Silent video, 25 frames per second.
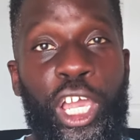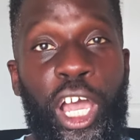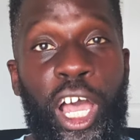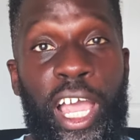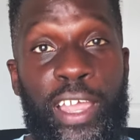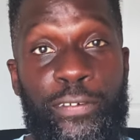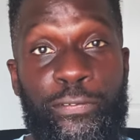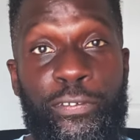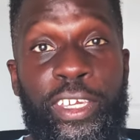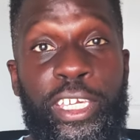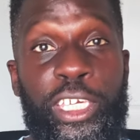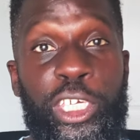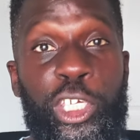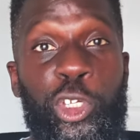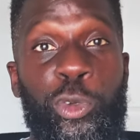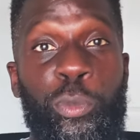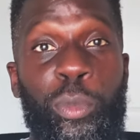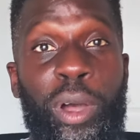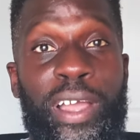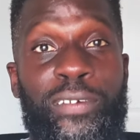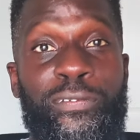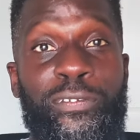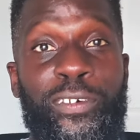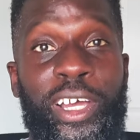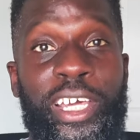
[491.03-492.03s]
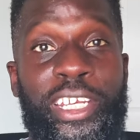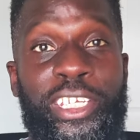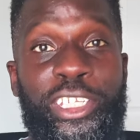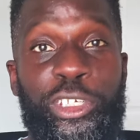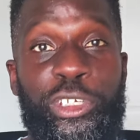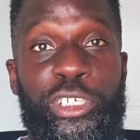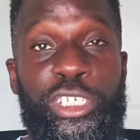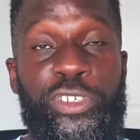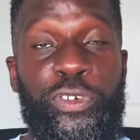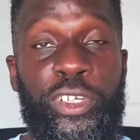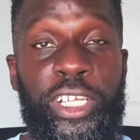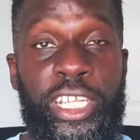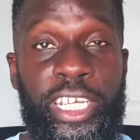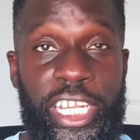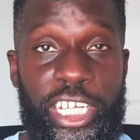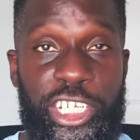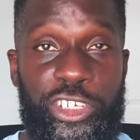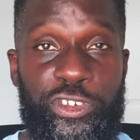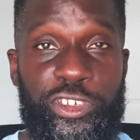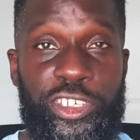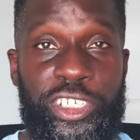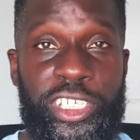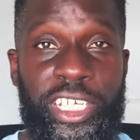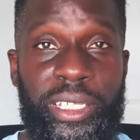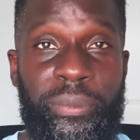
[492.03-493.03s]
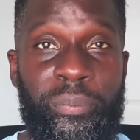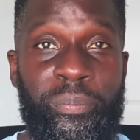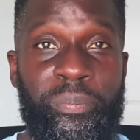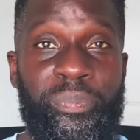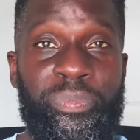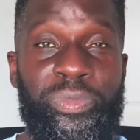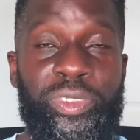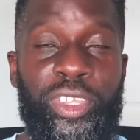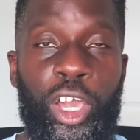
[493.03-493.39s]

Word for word: I think you might find useful and interesting.